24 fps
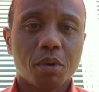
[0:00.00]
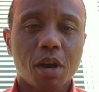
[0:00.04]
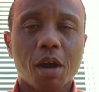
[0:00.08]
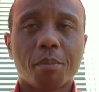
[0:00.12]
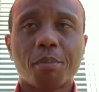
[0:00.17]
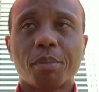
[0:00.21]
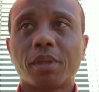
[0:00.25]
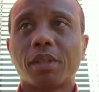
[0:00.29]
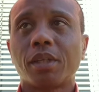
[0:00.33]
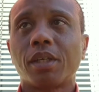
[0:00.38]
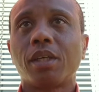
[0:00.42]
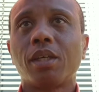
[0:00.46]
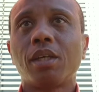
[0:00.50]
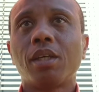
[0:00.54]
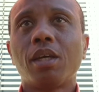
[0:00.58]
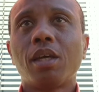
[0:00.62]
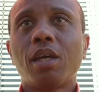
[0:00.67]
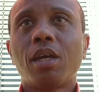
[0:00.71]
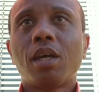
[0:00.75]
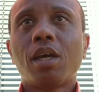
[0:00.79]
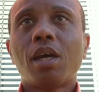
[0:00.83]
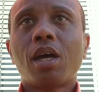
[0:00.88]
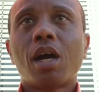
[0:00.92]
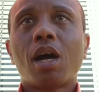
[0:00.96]
properly.
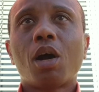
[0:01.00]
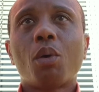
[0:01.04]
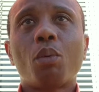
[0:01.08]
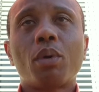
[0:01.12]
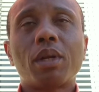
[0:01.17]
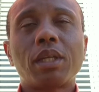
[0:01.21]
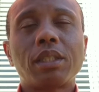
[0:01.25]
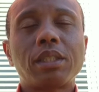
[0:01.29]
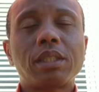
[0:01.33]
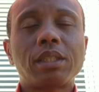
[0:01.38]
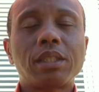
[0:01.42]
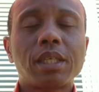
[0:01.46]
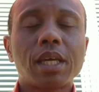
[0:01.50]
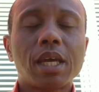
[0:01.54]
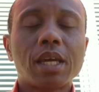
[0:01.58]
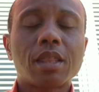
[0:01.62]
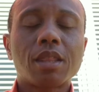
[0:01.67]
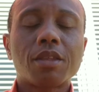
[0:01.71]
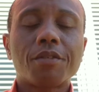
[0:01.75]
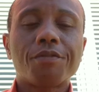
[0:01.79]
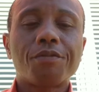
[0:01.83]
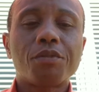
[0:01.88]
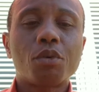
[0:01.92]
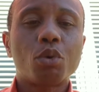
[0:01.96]
I wanted to
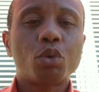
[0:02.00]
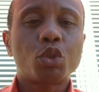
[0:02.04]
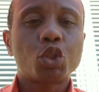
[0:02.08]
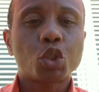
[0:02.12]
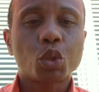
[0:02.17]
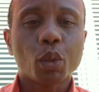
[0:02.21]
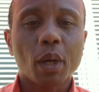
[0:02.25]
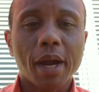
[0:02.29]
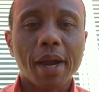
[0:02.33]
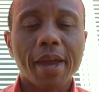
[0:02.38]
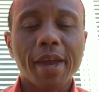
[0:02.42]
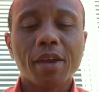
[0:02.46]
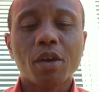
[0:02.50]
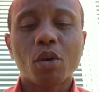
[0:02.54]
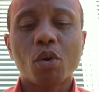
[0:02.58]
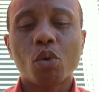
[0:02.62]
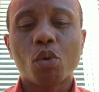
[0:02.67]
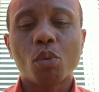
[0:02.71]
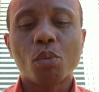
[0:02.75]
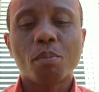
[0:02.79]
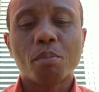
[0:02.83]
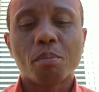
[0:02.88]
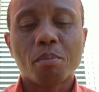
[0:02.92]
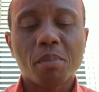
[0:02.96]
take the full
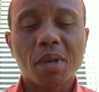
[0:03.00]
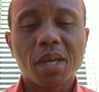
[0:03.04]
triangle